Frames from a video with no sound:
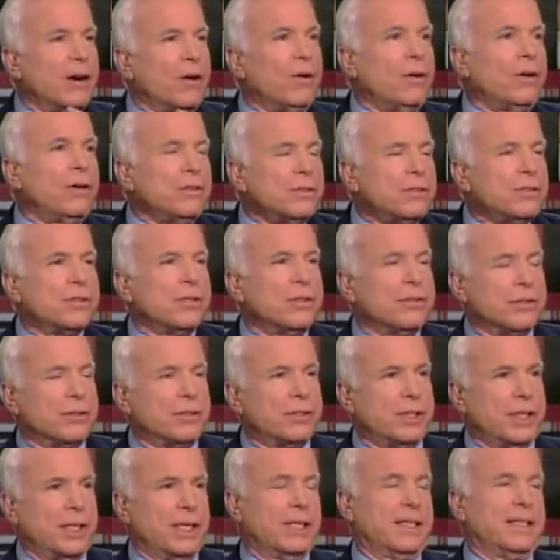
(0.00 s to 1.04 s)
I also
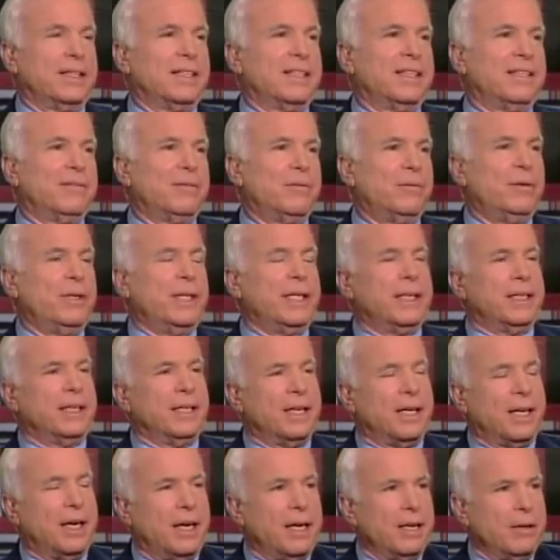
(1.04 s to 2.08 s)
said,
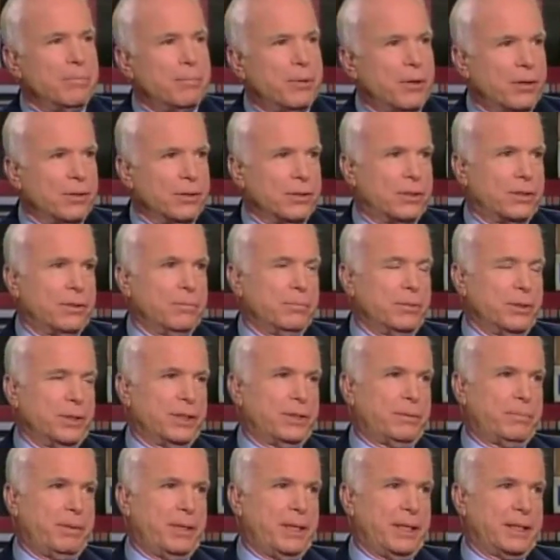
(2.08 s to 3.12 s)
when I opposed the
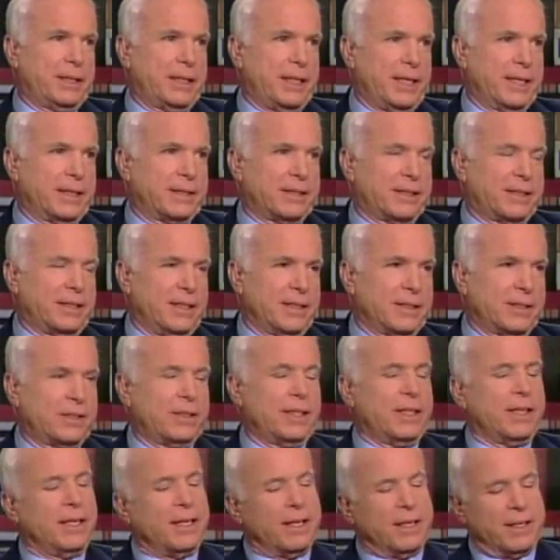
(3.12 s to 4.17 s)
Bush tax
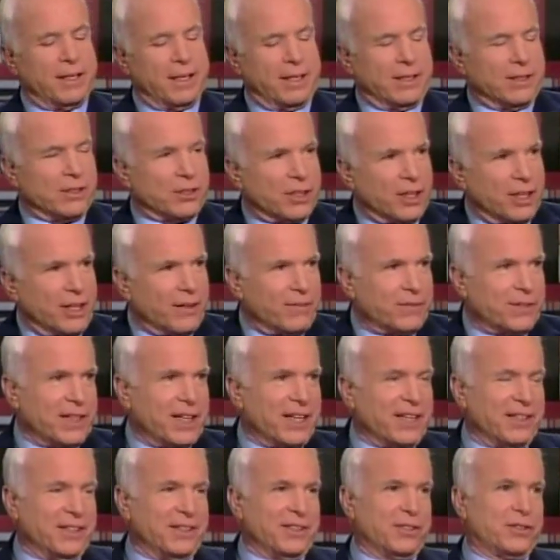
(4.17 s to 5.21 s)
cuts that is left
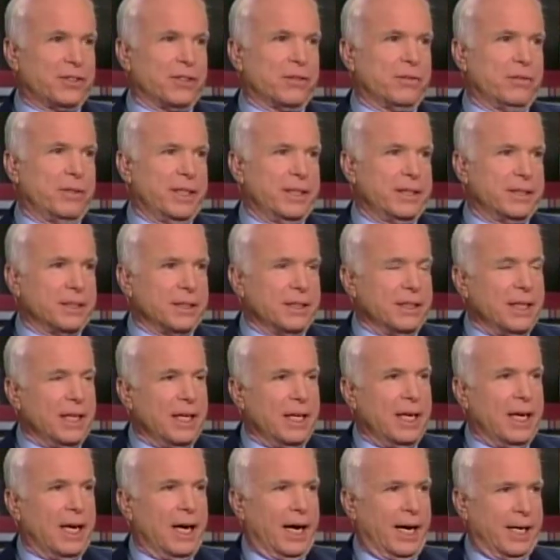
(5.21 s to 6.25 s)
out of this equation,
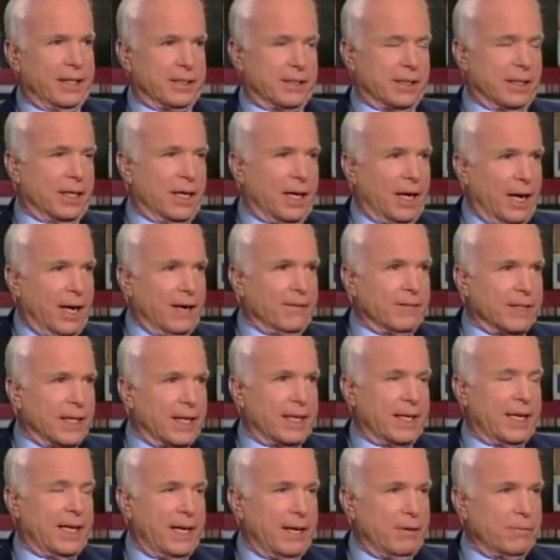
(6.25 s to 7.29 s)
I said,
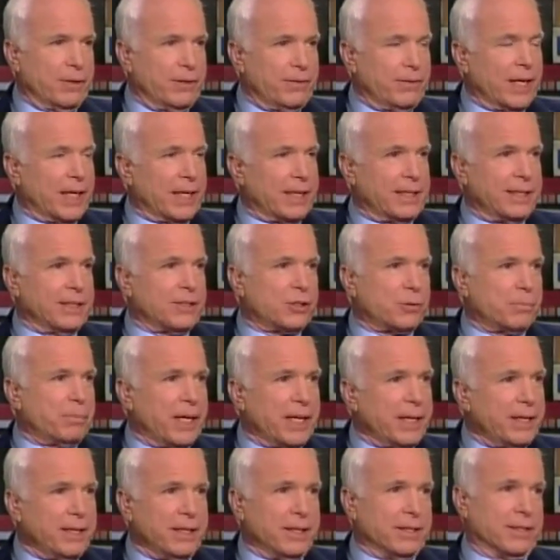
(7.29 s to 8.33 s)
we've got to get
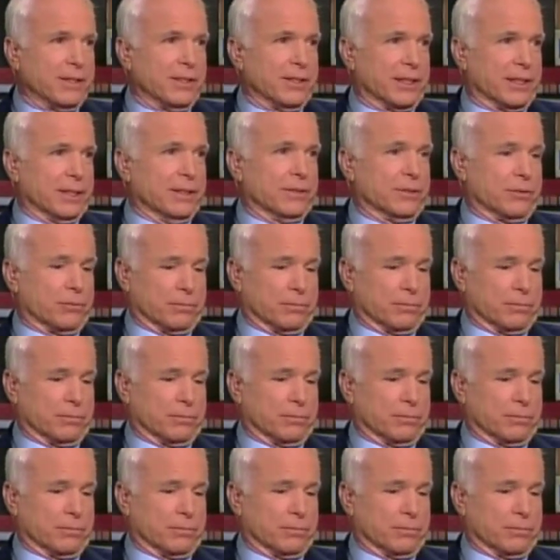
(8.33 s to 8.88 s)
spending under